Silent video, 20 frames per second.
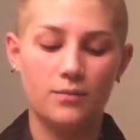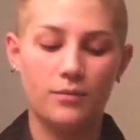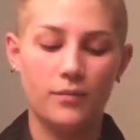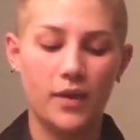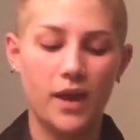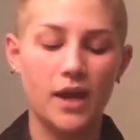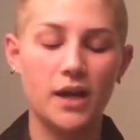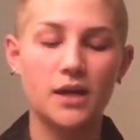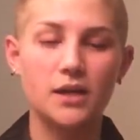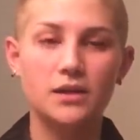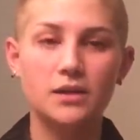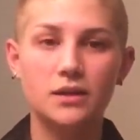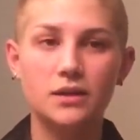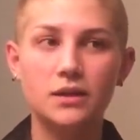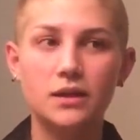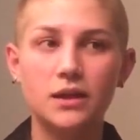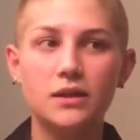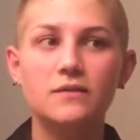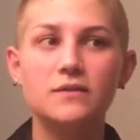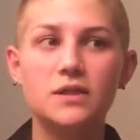And it
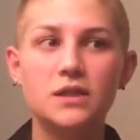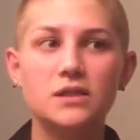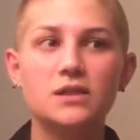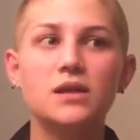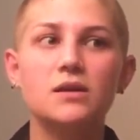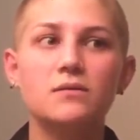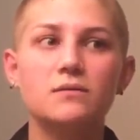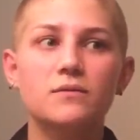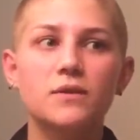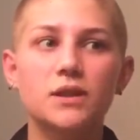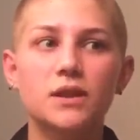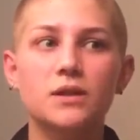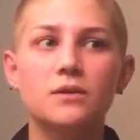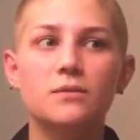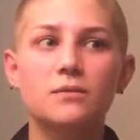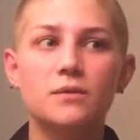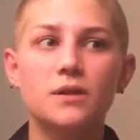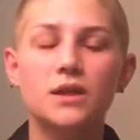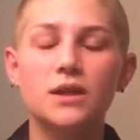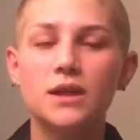leaves the skin feeling
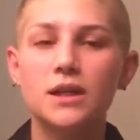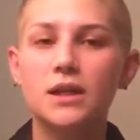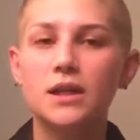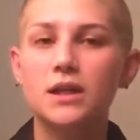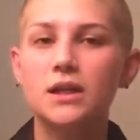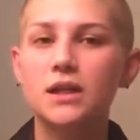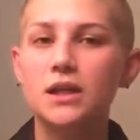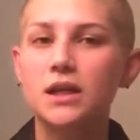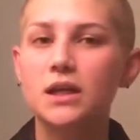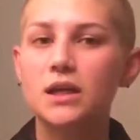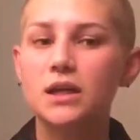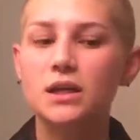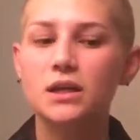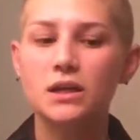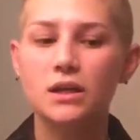really clean.